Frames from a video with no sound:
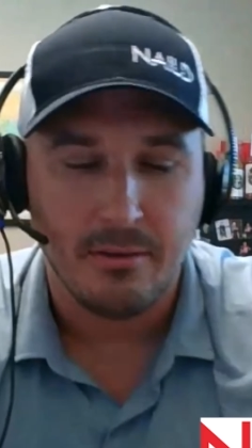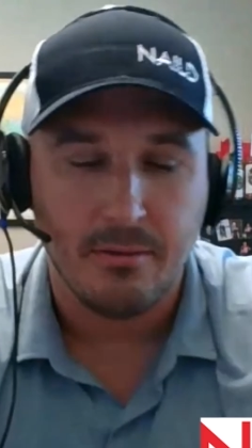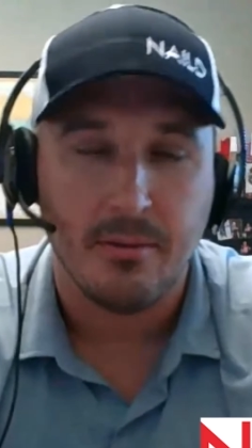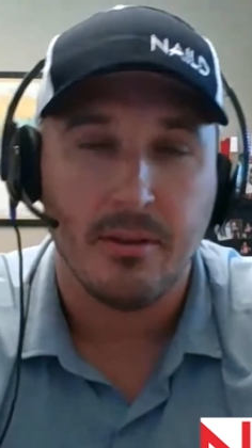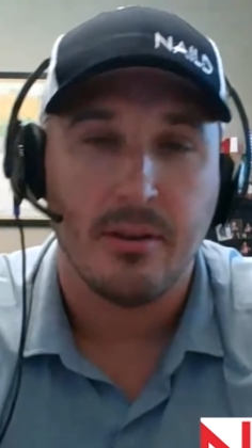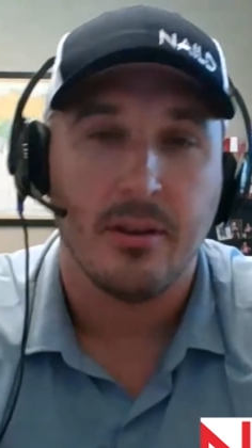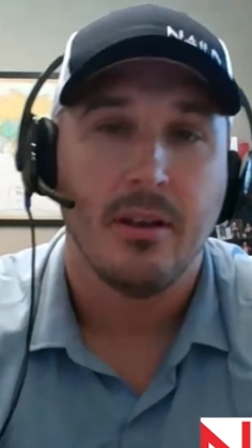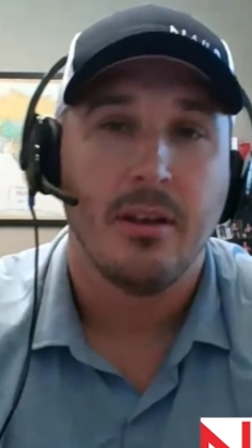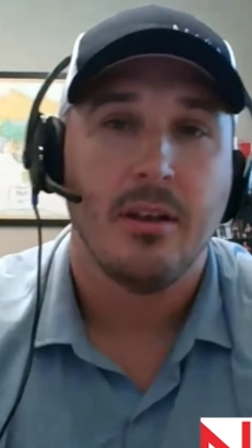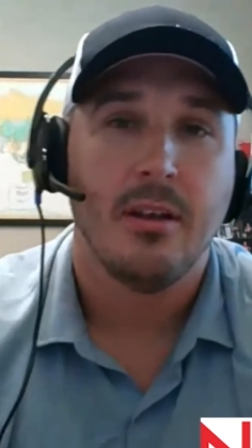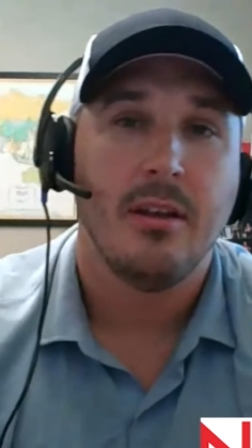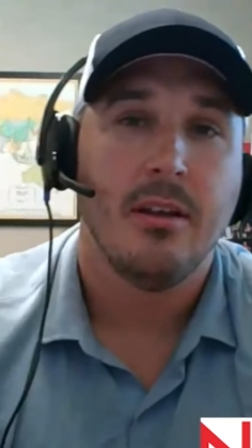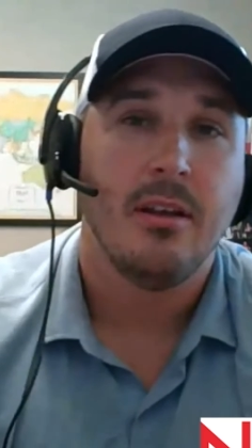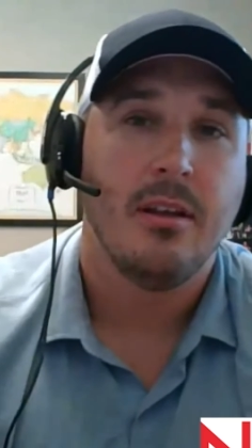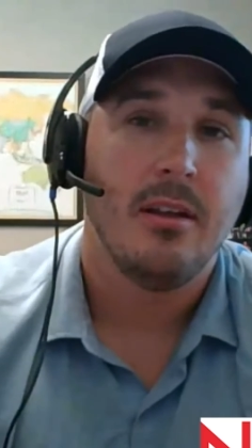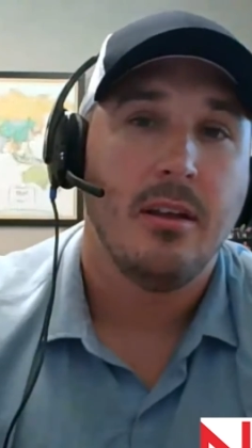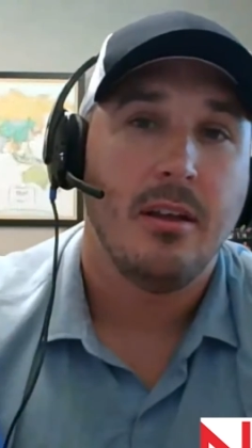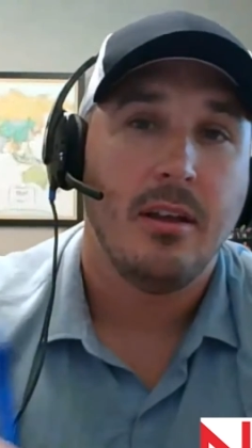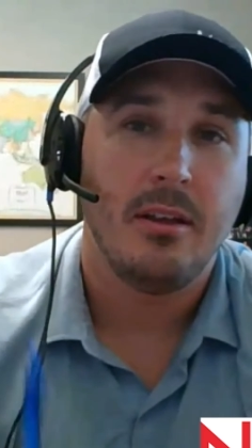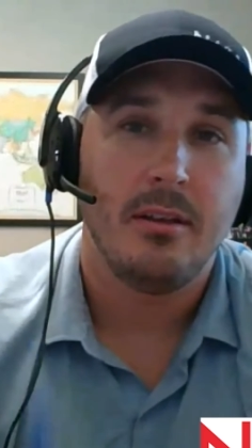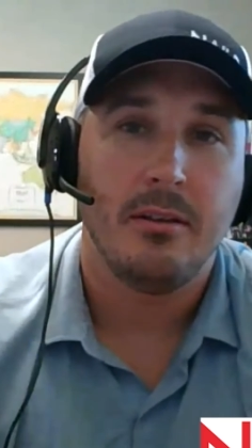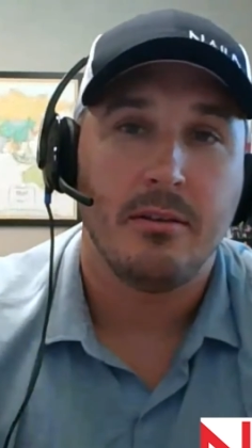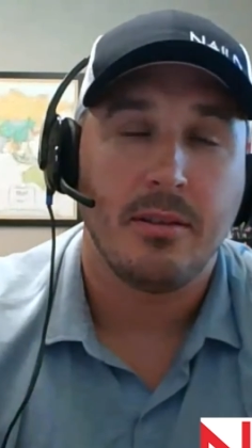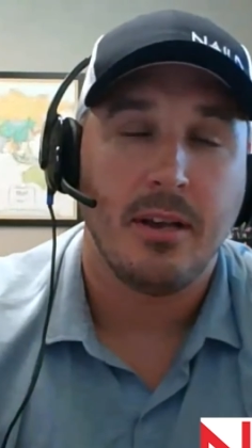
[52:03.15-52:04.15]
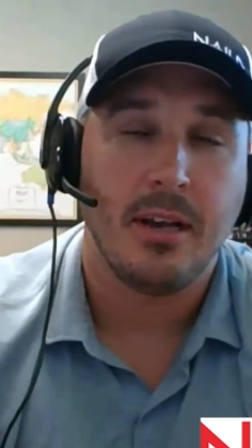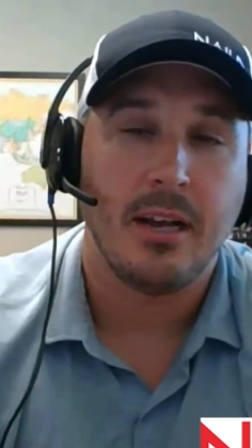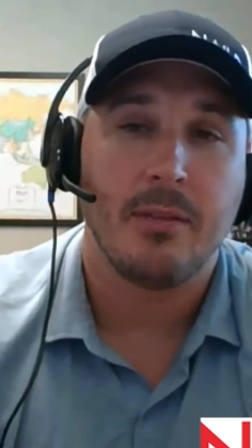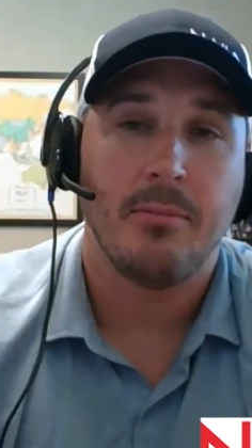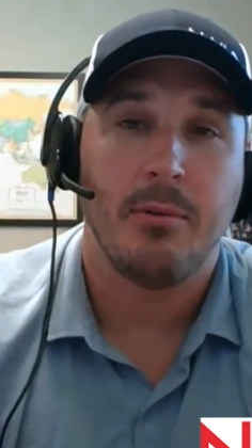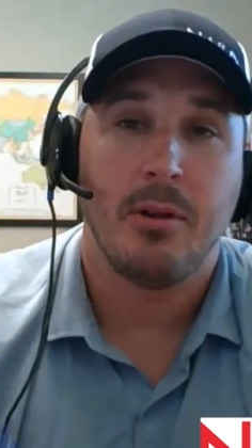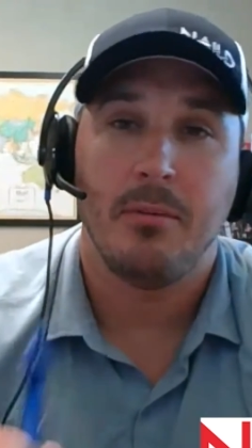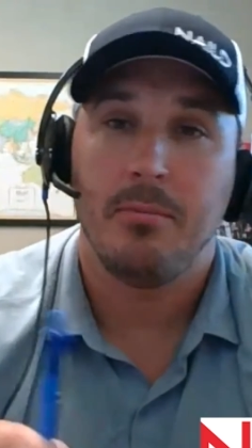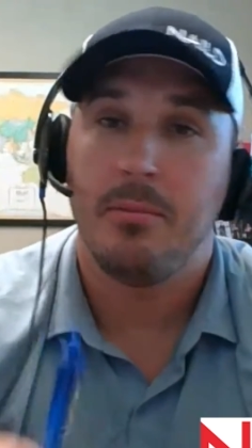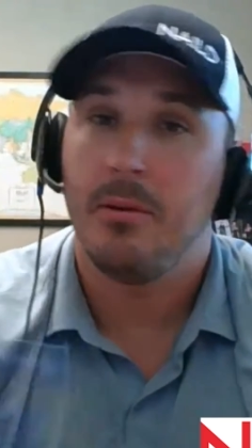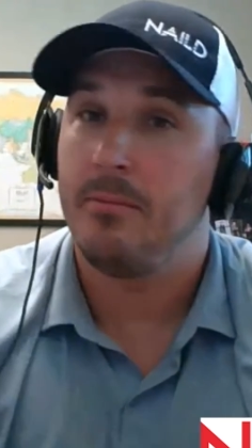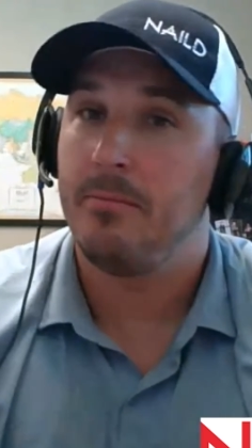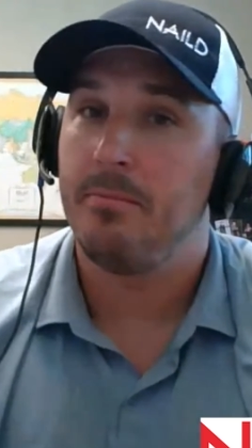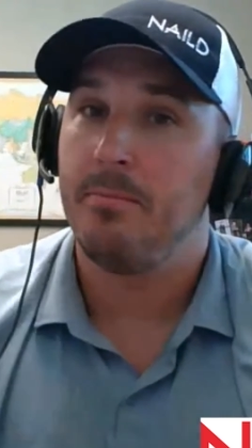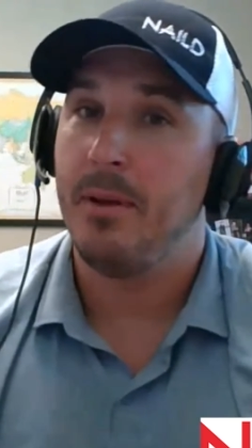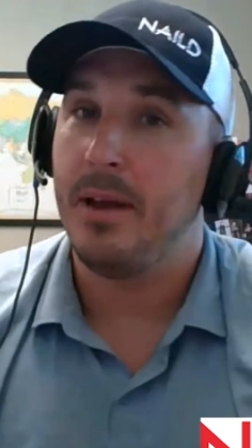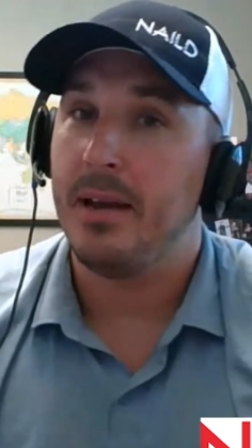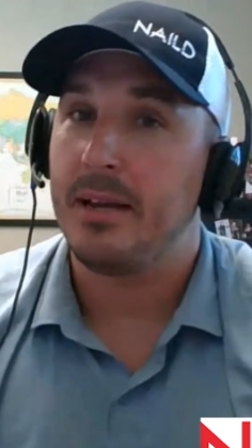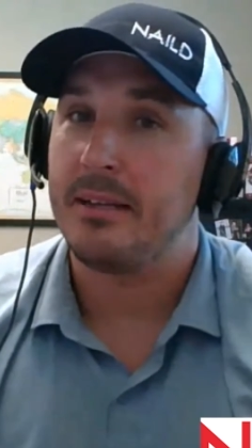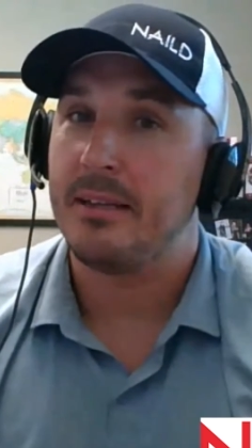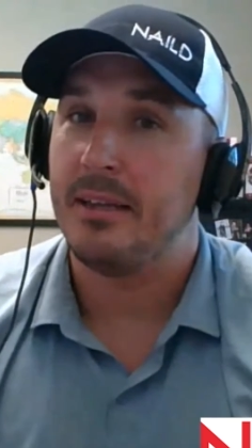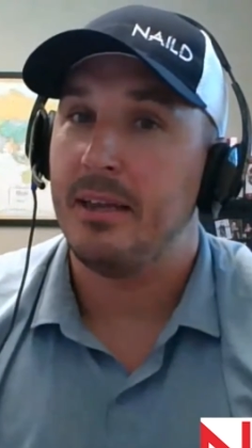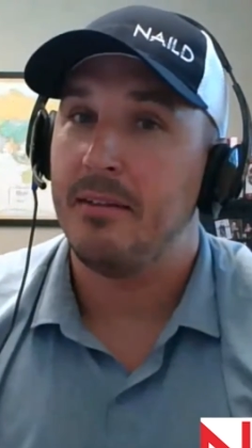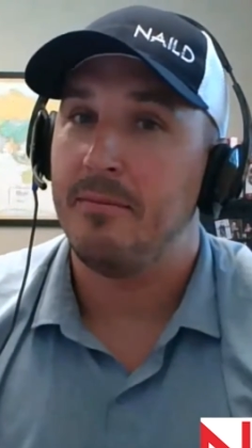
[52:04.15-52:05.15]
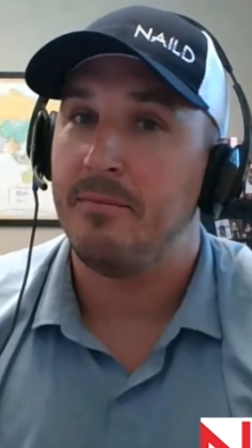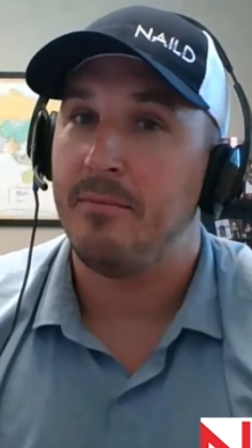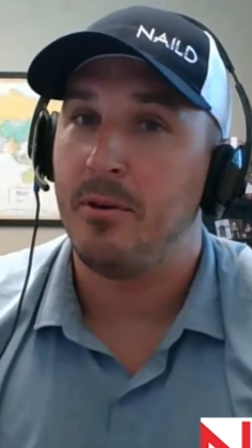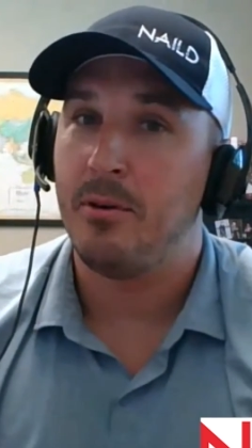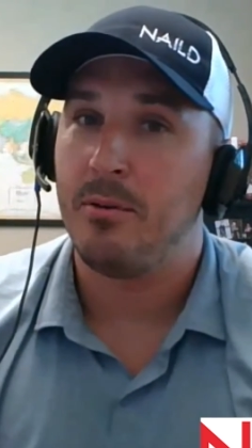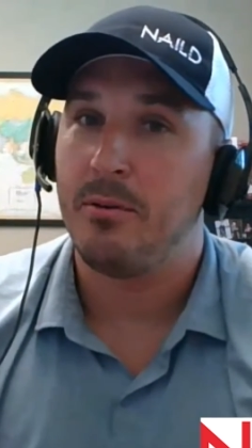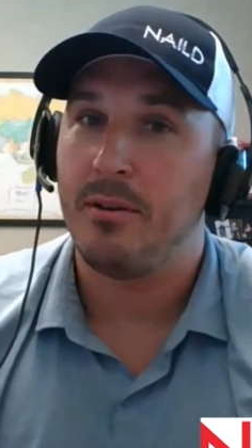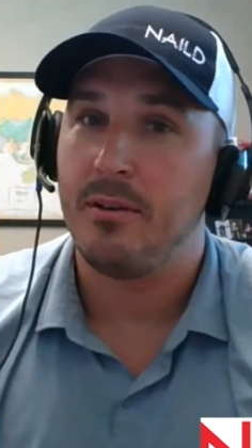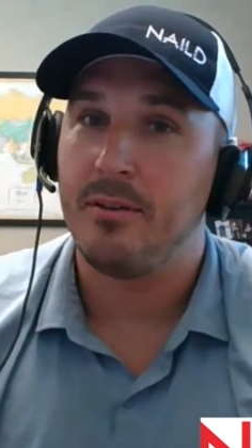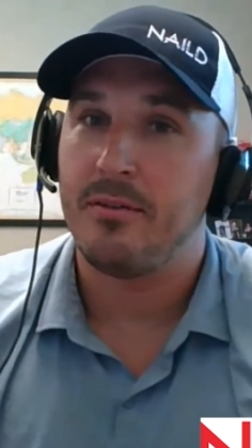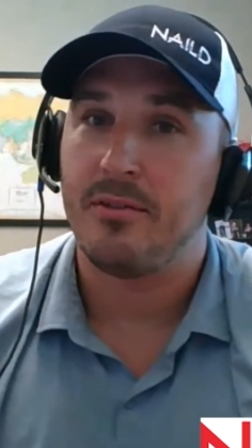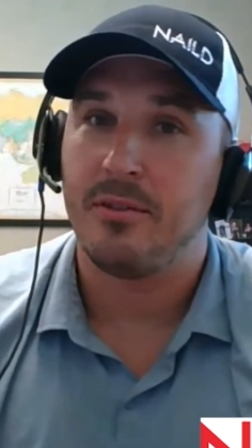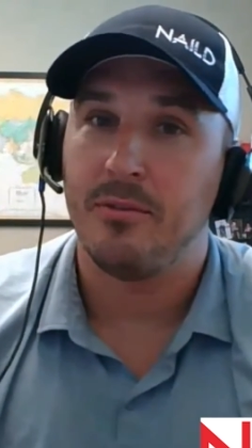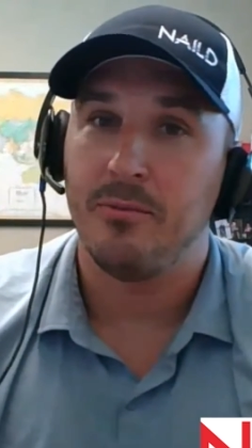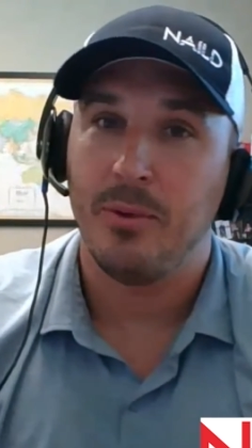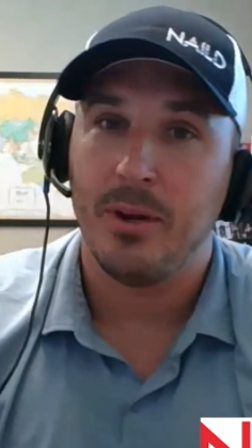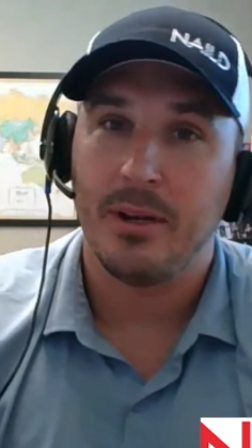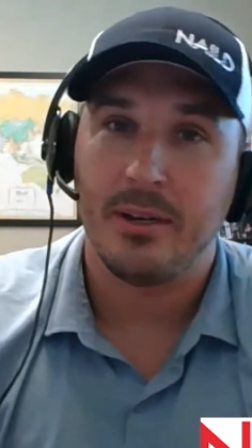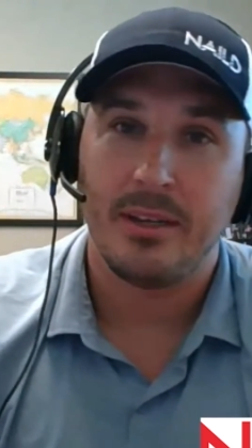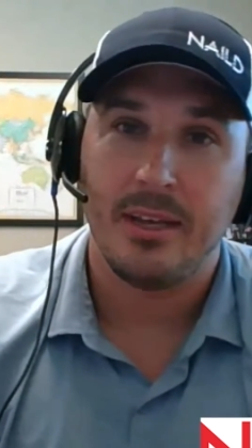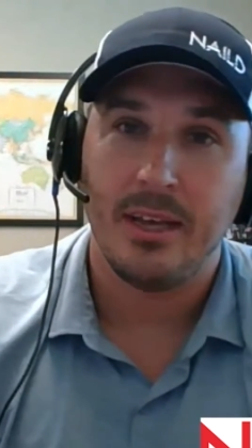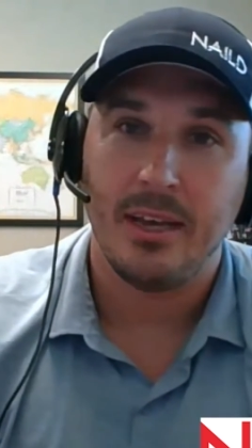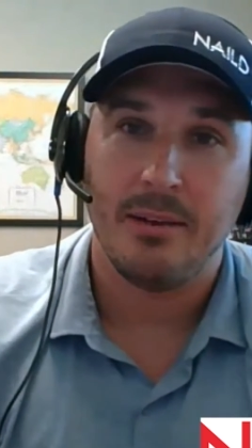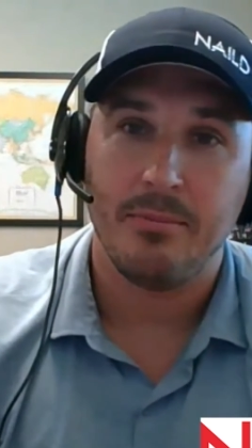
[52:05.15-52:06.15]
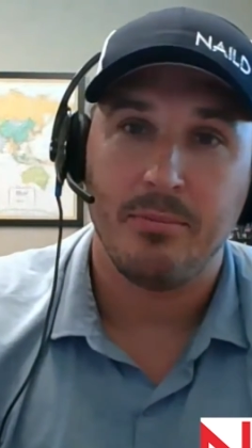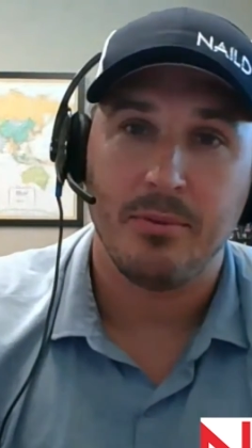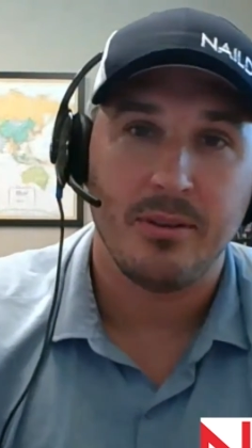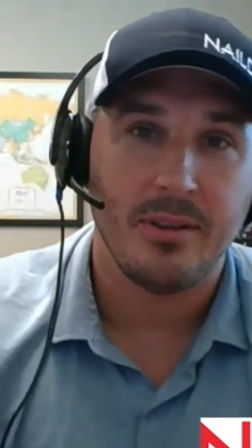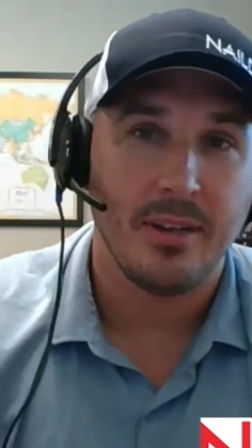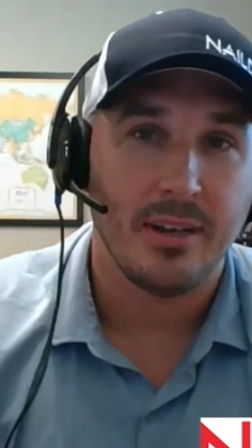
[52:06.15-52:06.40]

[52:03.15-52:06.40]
into it, and you'll talk about it. But back to N-Focus and RedCap,